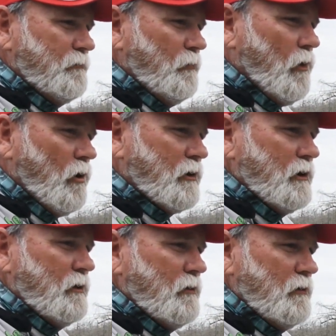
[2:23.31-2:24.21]

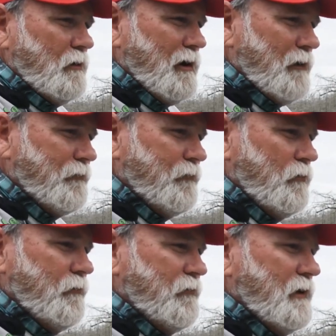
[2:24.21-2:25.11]
marking a few
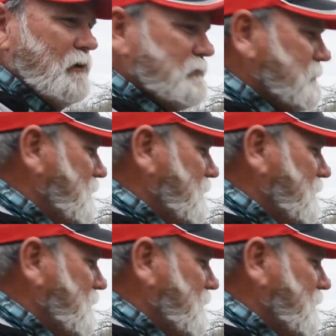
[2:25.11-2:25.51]
fish